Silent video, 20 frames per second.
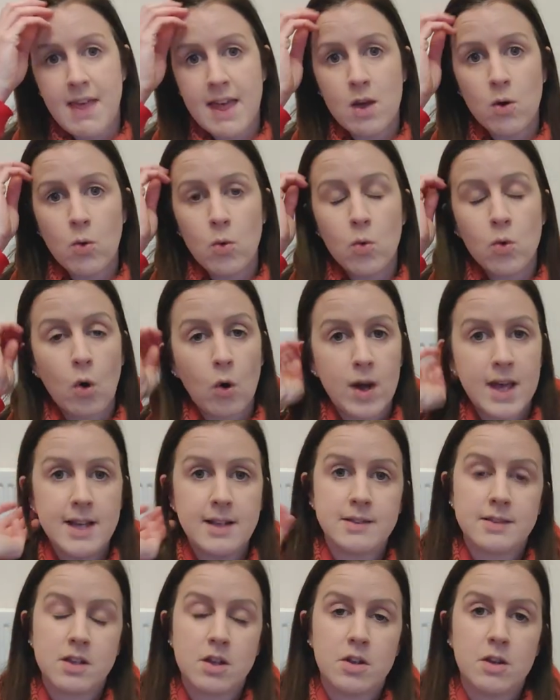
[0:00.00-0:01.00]
they all got
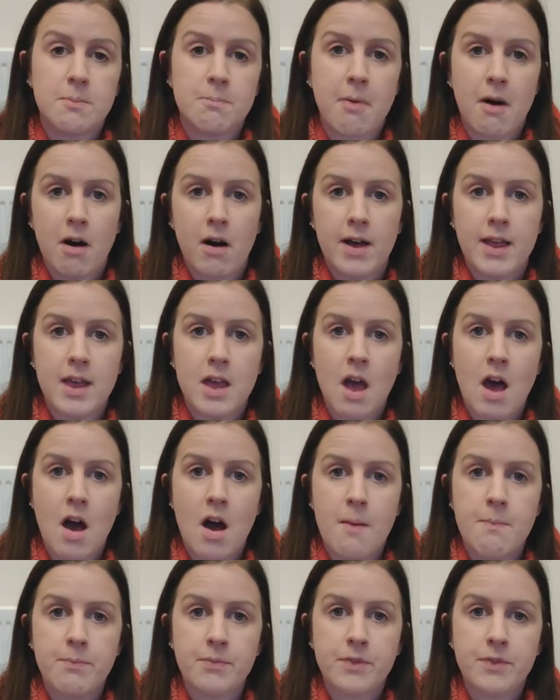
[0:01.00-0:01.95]
eaten by